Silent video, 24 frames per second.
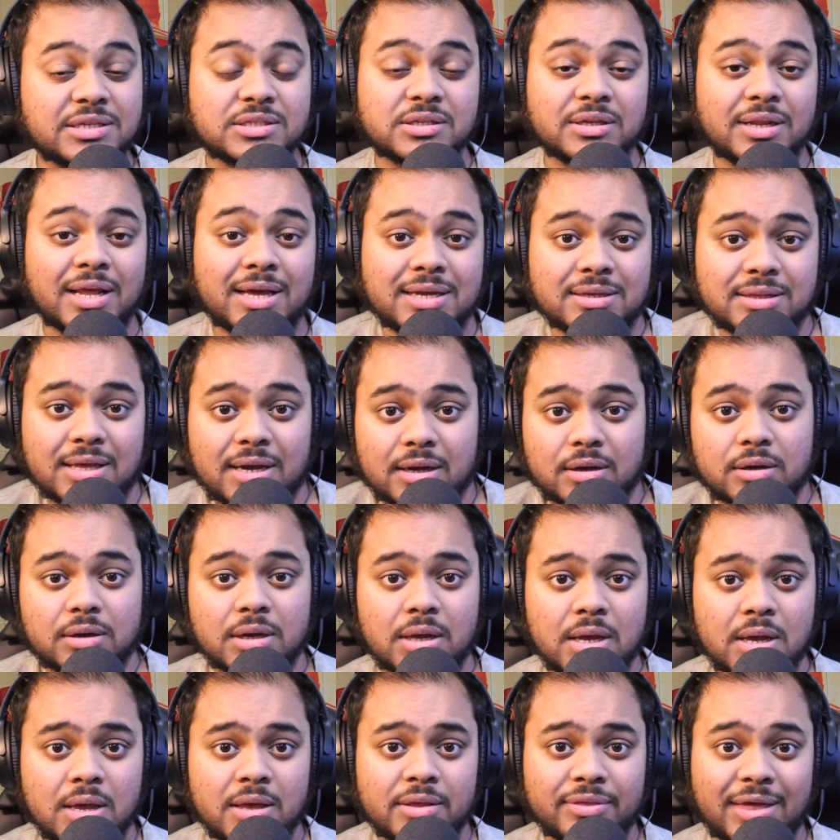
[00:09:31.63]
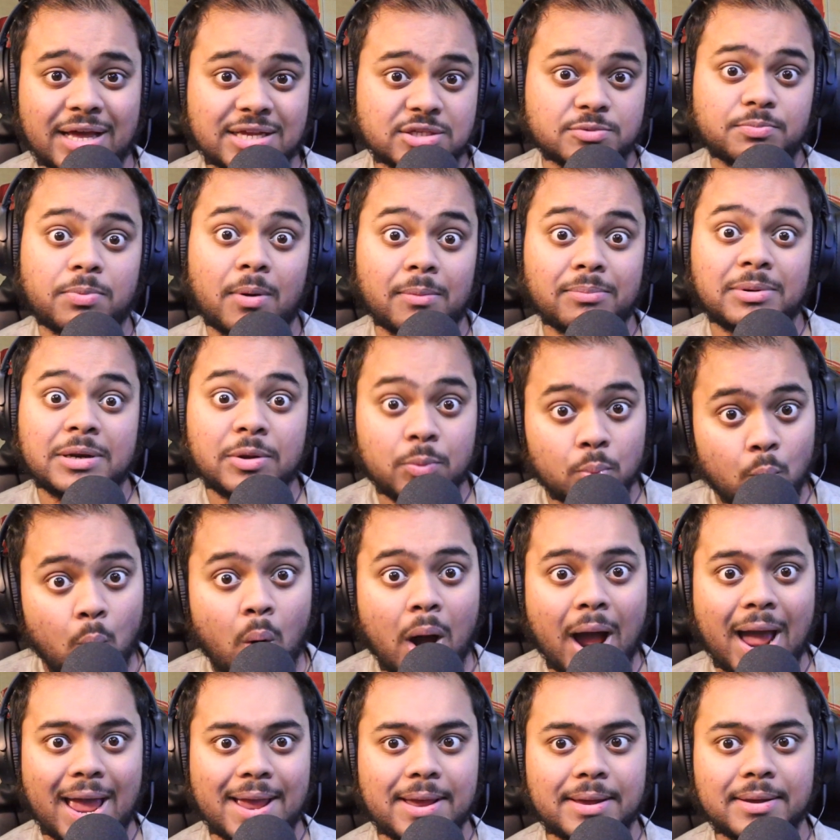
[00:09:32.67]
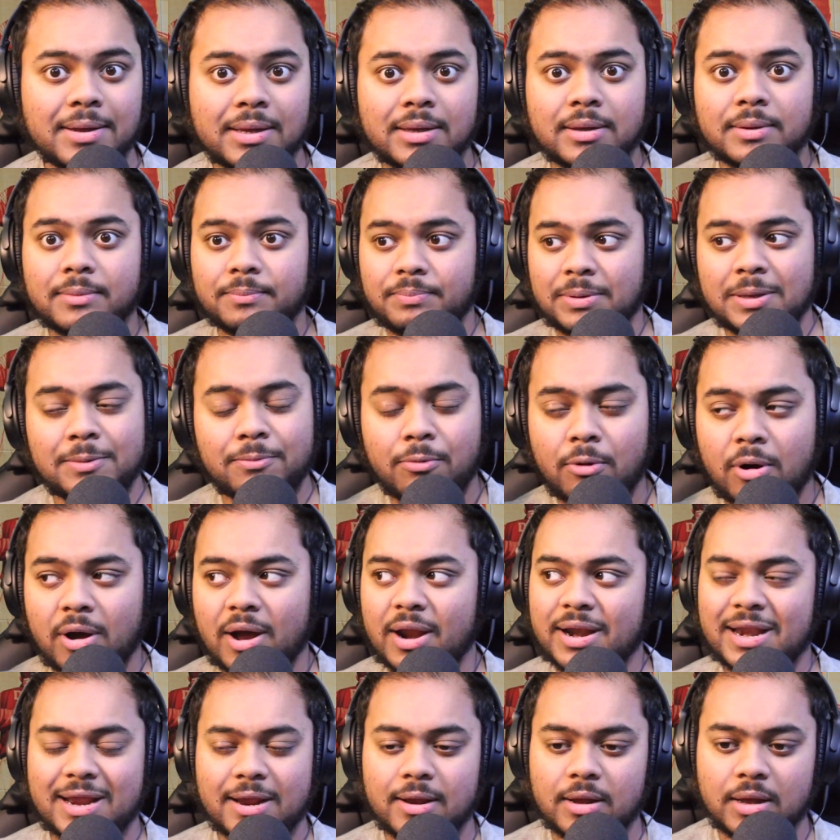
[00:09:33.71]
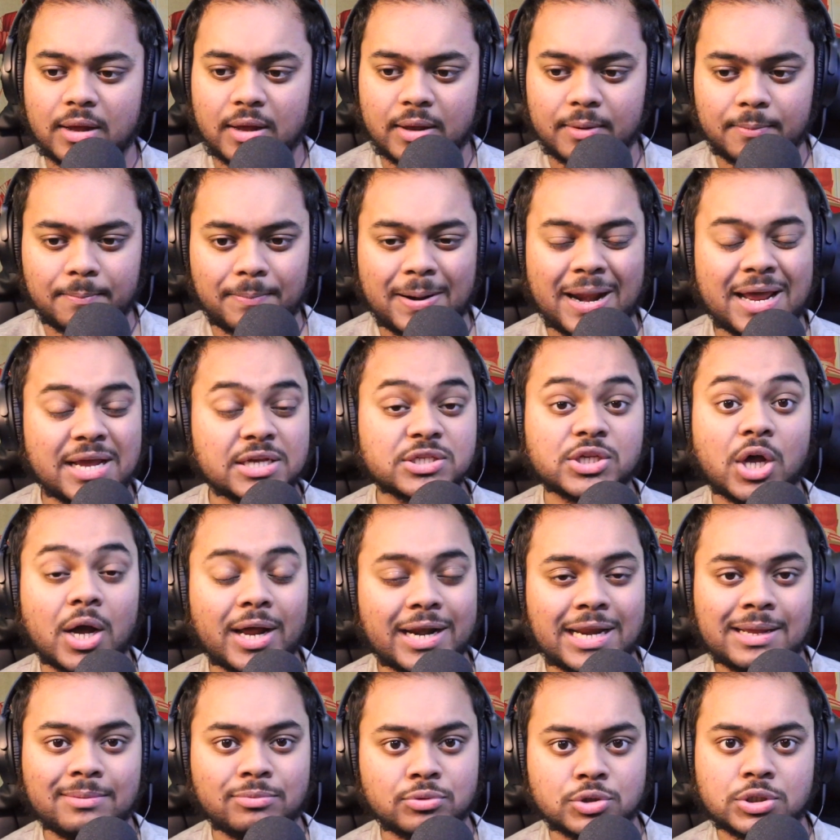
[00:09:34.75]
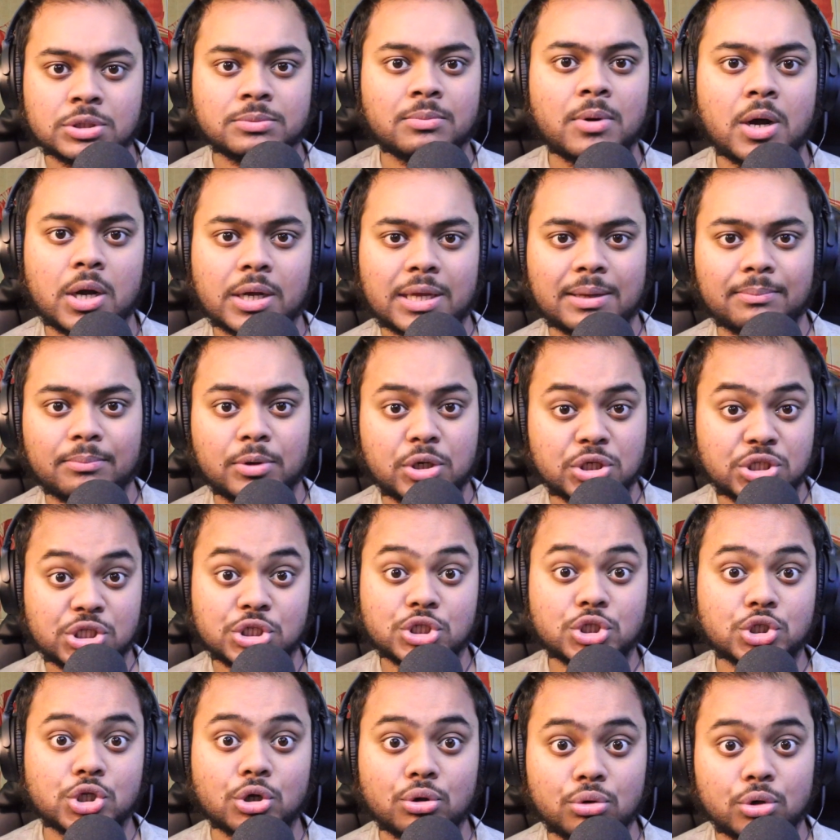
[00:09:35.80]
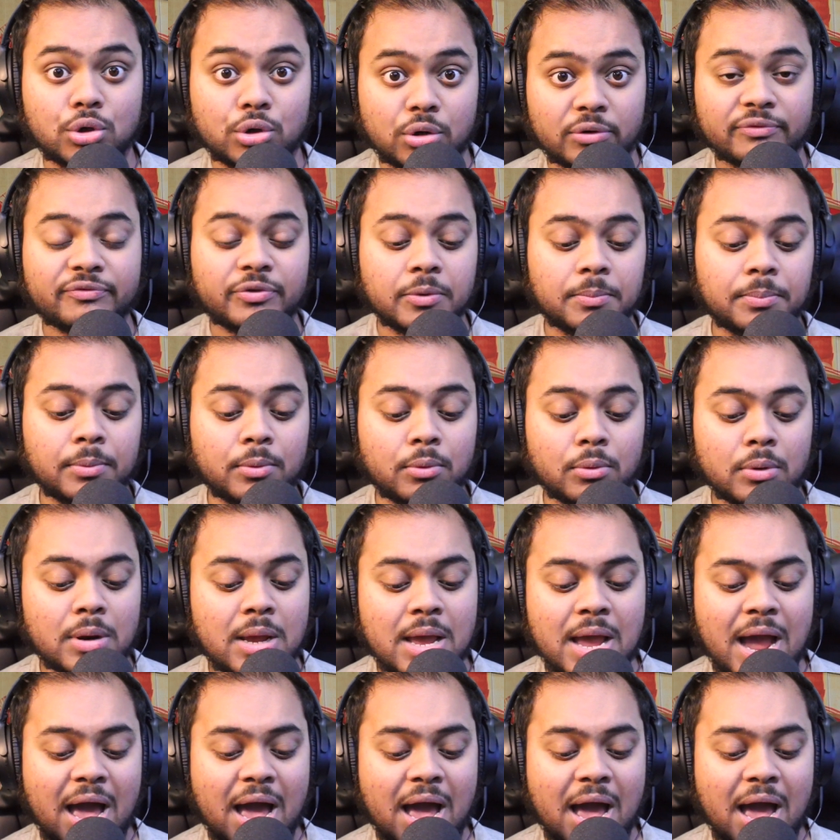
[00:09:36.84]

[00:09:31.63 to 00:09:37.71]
So that's probably why players are unable to mark him, because he's so good off the ball.